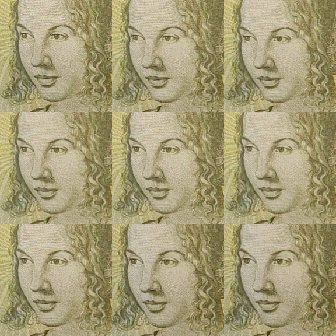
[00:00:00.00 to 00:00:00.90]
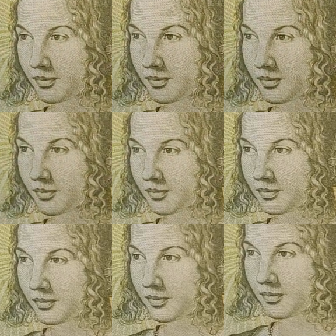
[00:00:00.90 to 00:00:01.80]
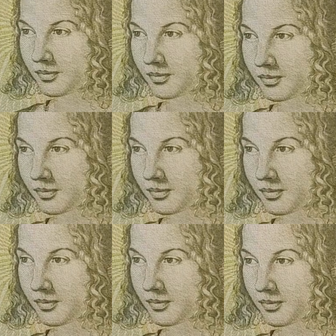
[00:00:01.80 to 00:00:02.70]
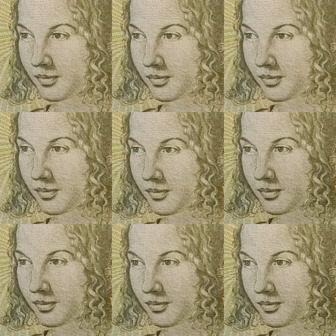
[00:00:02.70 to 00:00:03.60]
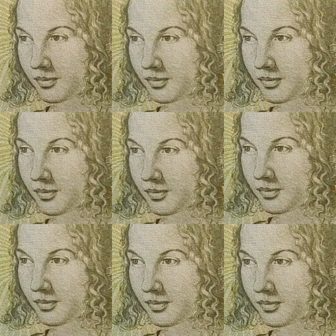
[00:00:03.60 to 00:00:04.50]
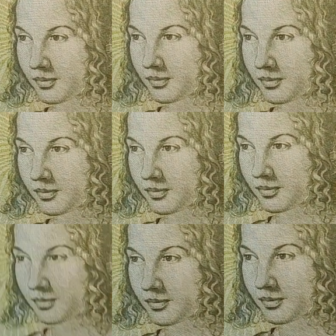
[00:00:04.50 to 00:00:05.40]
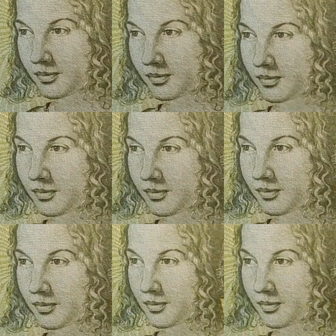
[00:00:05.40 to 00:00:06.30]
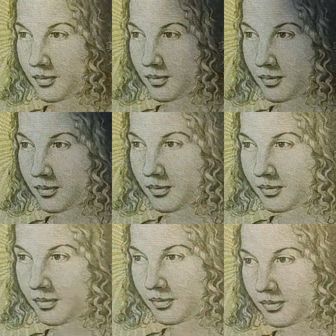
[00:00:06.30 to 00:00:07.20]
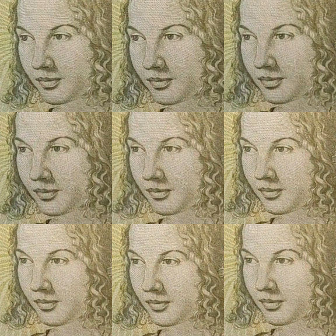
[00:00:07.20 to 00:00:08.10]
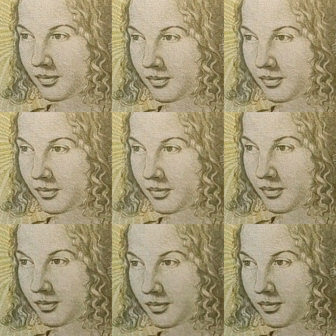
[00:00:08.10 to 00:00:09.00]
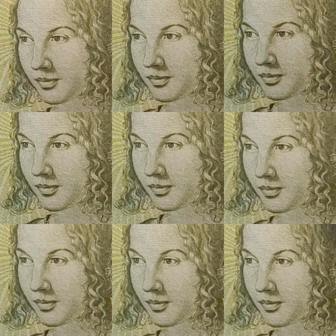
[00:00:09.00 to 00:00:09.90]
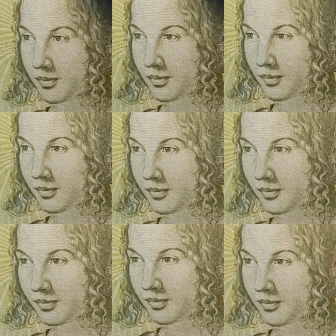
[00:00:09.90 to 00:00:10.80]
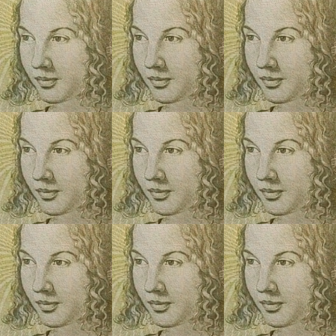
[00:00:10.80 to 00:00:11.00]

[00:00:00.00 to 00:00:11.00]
1980 probably worth about $20. And in between 1989 and 97 they replaced them with a different series. So we've got five Deutschmarks.